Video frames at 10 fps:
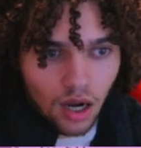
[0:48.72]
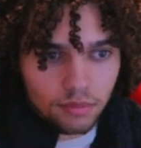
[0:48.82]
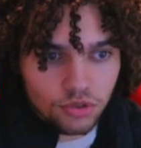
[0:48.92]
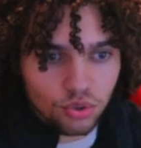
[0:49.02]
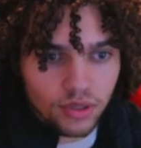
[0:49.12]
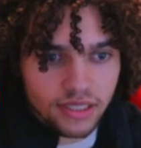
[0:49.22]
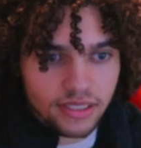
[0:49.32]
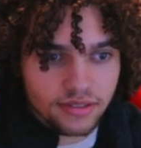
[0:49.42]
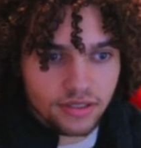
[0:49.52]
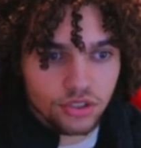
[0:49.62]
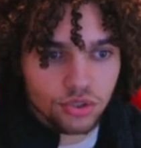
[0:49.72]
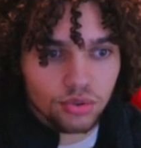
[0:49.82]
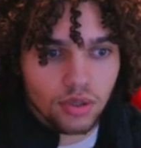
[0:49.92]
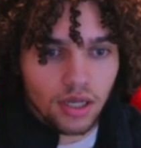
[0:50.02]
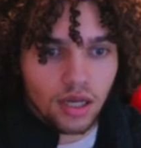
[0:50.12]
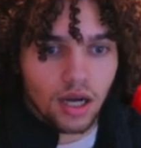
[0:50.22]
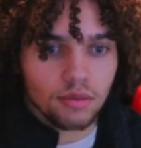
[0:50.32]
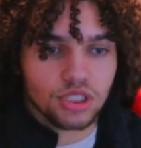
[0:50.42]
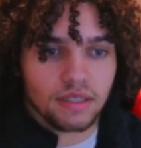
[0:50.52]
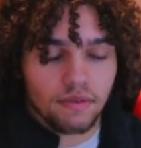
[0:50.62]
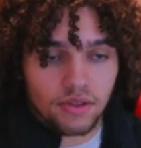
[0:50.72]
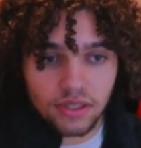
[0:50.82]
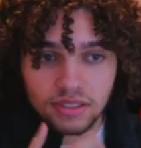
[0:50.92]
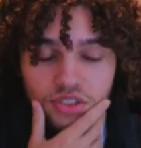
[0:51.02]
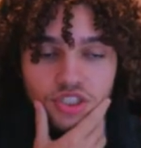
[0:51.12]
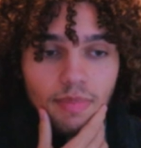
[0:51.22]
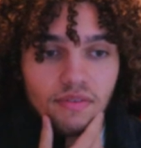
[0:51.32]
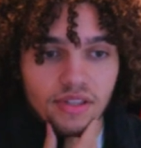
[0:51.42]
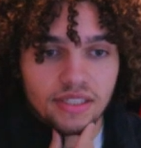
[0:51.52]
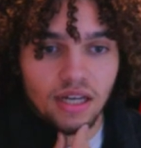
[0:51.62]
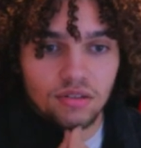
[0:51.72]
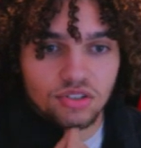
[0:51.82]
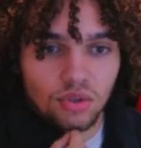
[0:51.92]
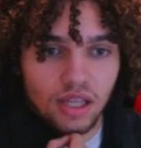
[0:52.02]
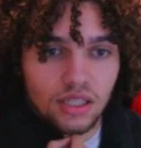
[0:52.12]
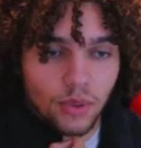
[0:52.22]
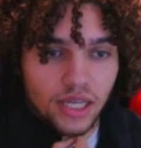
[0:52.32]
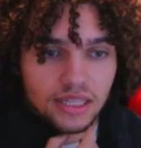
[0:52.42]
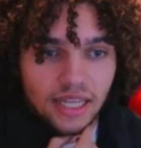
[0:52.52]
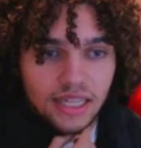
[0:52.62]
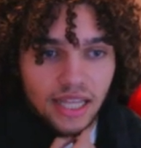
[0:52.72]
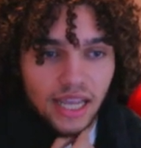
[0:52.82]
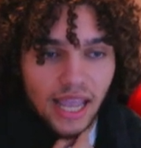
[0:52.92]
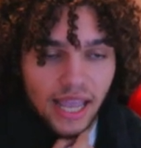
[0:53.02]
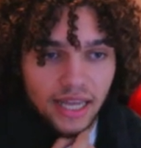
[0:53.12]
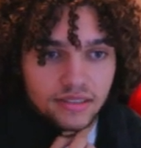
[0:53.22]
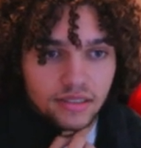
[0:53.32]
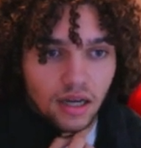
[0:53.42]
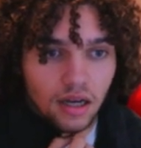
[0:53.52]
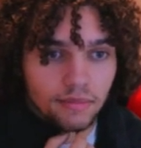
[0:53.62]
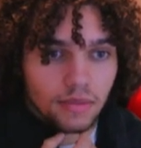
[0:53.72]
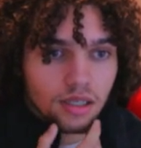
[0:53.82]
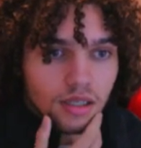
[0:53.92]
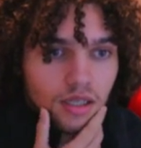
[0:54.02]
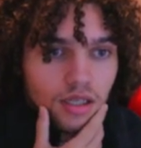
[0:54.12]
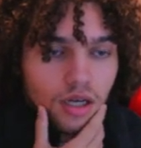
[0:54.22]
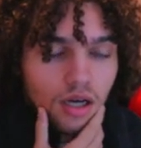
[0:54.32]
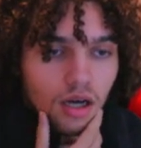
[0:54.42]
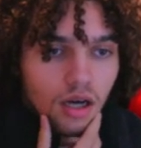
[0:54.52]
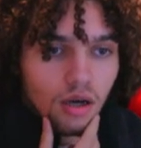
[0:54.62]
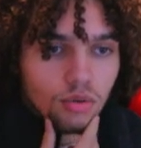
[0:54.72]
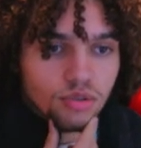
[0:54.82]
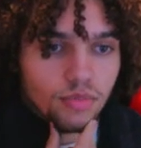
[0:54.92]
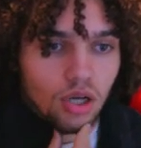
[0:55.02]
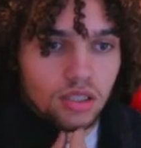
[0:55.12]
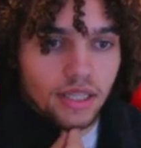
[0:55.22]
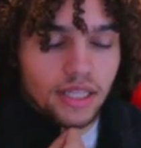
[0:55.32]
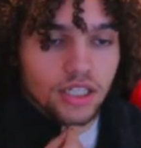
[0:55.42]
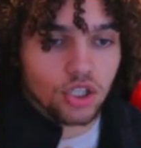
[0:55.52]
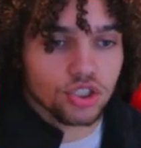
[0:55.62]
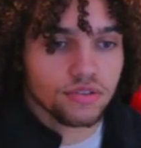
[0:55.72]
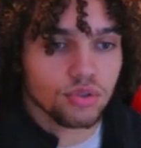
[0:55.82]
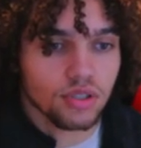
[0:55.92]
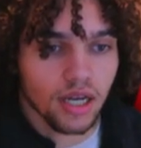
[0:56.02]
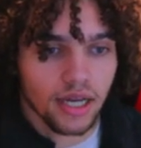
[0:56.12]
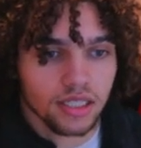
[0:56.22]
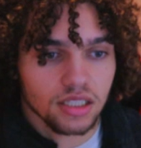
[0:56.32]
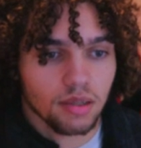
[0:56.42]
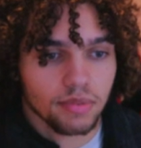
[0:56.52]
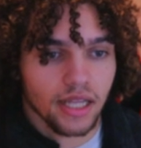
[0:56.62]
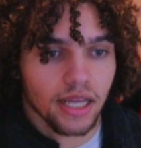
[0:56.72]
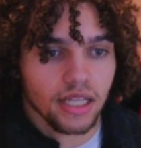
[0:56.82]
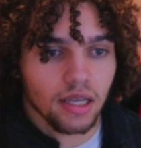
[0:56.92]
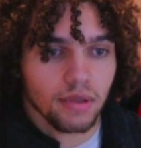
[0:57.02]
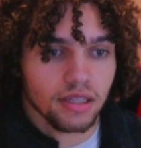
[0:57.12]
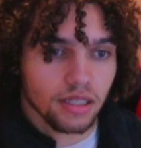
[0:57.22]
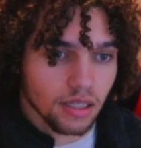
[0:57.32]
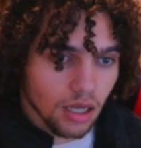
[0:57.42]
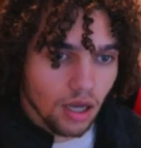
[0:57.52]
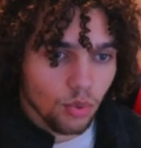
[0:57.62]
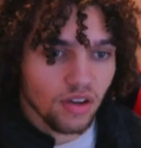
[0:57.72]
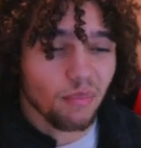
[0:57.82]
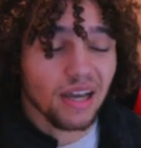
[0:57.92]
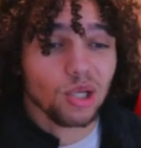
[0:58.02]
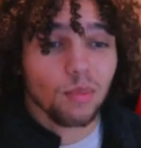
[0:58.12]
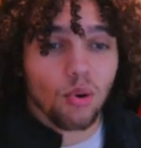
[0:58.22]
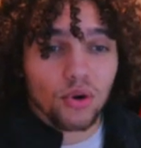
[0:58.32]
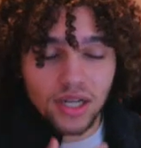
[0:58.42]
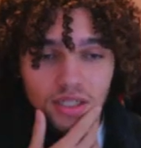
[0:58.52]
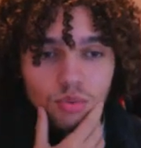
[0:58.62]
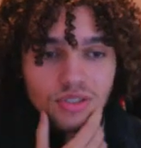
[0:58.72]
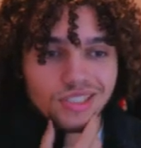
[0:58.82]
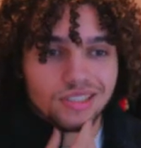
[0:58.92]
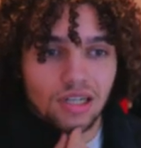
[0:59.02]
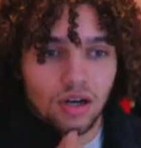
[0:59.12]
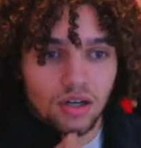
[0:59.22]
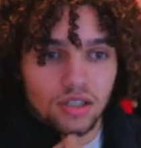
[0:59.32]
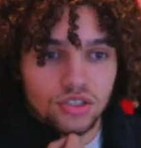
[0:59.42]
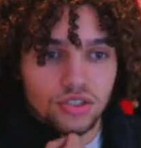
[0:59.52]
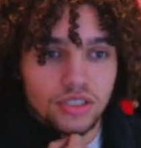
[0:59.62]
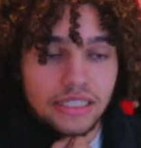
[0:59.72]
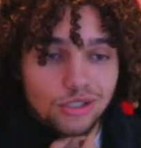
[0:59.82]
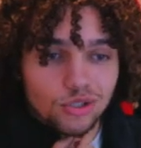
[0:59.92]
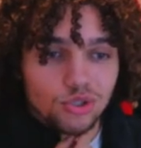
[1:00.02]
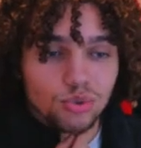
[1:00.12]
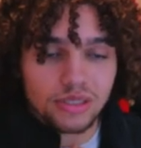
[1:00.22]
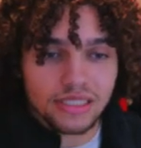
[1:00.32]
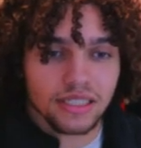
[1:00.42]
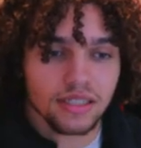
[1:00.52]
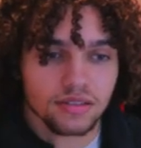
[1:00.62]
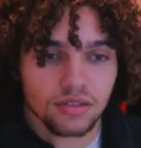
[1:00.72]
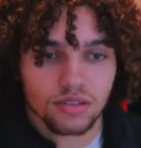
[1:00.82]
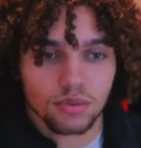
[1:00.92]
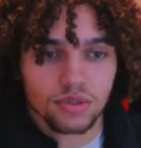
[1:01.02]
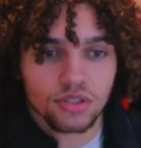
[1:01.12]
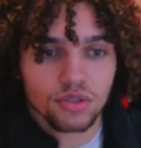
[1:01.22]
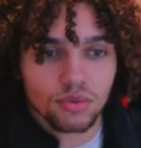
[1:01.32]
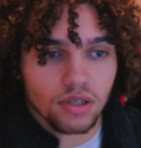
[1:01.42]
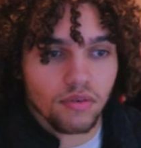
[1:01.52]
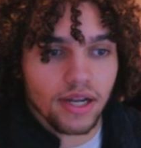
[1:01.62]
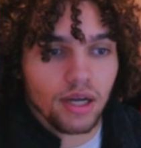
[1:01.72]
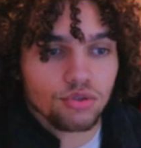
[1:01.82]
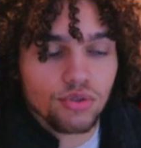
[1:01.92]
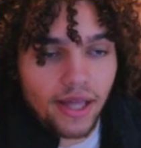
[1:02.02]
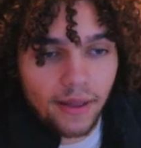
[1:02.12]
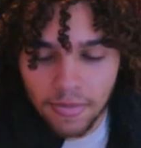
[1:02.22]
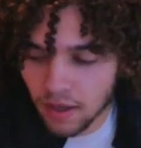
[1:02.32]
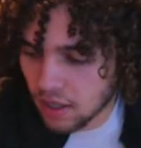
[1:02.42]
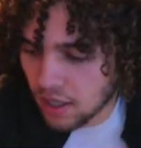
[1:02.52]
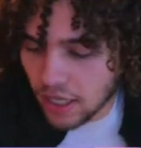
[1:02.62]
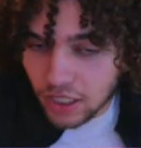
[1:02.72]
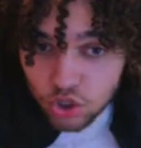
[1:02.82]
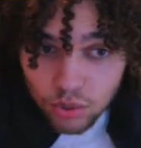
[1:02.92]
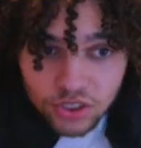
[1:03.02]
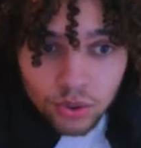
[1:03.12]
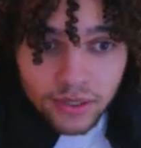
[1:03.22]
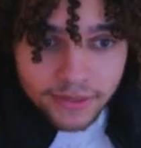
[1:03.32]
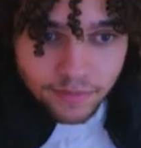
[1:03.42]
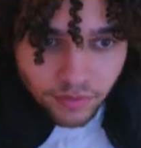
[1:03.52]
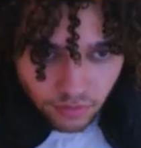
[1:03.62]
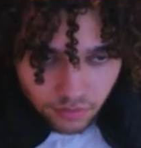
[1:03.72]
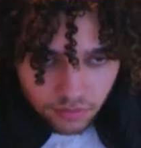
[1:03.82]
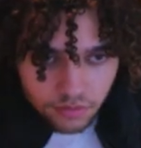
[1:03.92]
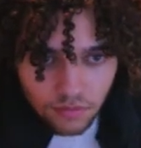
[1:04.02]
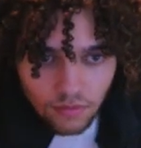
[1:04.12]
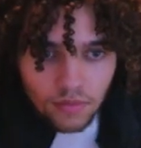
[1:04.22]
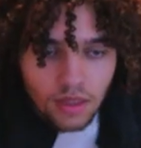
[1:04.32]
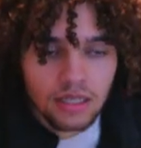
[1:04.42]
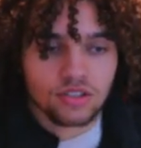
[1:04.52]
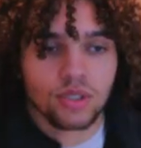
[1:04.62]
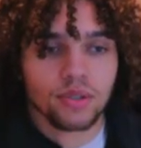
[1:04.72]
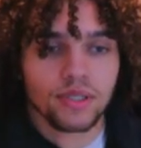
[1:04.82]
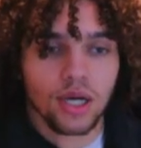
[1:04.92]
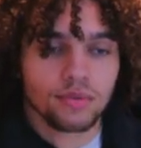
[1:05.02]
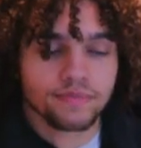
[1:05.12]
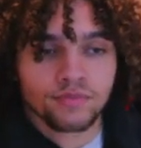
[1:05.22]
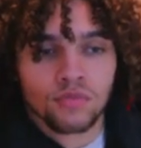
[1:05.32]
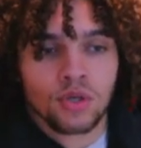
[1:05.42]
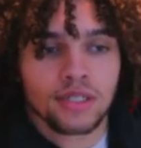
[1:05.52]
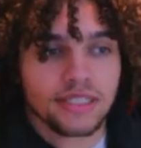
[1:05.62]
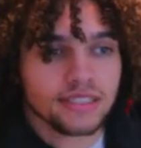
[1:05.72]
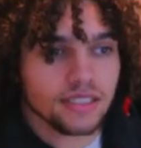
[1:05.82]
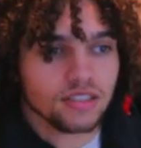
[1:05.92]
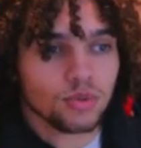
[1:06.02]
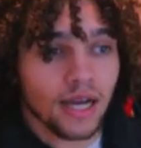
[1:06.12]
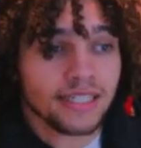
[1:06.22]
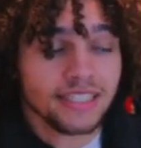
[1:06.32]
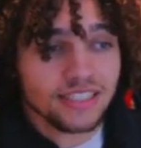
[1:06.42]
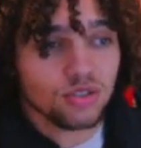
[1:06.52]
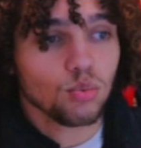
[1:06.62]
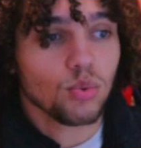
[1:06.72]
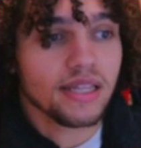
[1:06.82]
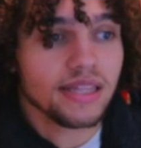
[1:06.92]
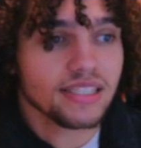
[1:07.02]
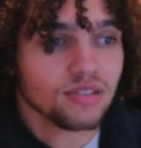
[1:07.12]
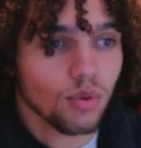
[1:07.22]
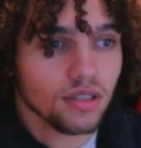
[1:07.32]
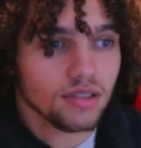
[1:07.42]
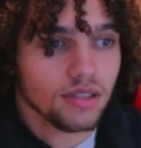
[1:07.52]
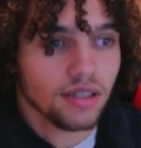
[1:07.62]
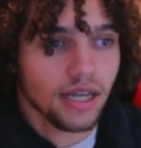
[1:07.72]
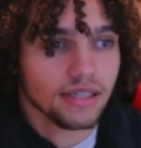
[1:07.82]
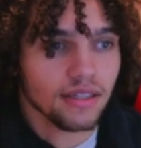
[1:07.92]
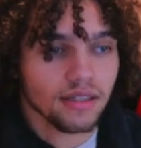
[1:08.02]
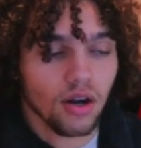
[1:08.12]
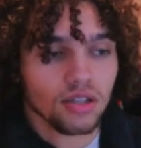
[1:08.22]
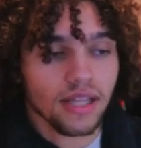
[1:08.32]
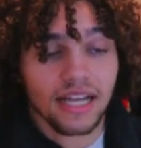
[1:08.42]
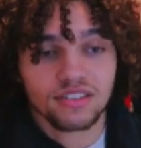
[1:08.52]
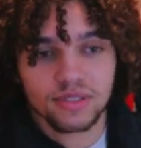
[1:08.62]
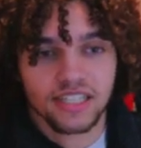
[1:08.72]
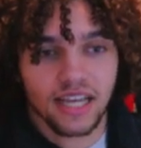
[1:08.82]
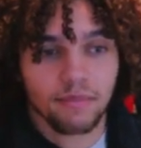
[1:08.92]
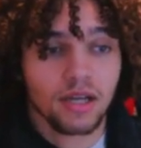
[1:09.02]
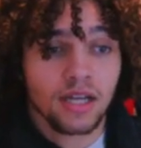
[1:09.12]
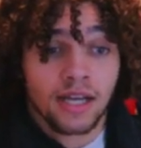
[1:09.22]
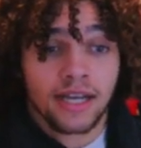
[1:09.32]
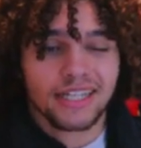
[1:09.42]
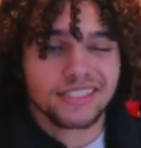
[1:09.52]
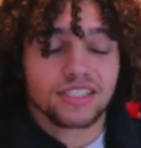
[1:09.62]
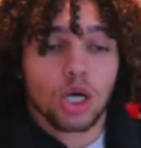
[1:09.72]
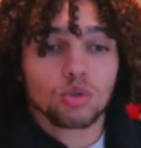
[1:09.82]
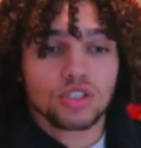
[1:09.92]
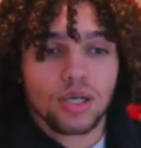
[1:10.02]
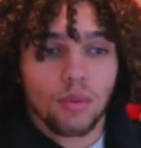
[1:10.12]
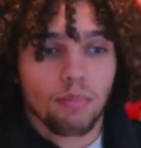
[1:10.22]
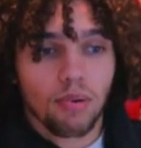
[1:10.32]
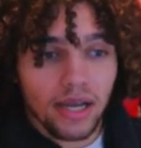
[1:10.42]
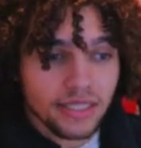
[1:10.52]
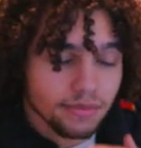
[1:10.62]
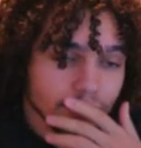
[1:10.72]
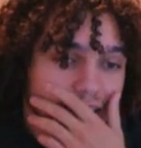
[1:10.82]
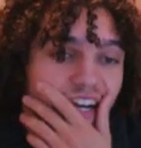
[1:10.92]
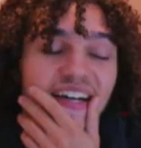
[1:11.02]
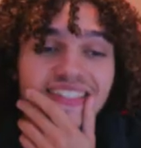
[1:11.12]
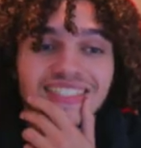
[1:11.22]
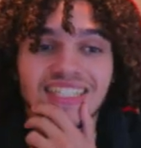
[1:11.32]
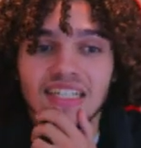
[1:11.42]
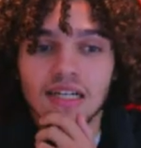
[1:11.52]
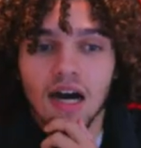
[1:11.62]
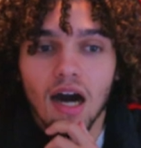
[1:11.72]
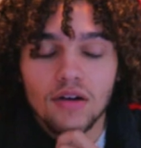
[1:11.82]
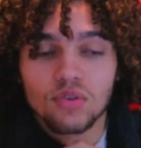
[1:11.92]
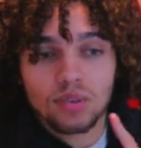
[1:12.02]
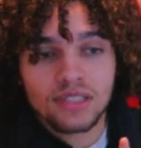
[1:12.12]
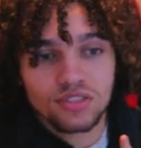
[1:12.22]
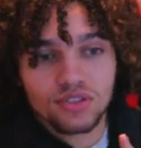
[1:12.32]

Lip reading: do what it needs to do. Chip everything down, so that way Lele and Lele and Urshifu can kind of clean up in the end game. And then we have Milo and Porygon, which are here to eat hits. So that's what we're gonna do. We're rock out and do that, and do it to it. So here we go. We're gonna get into this. We kind of need to win this one, and then our last week game against OG Albina, because if we win these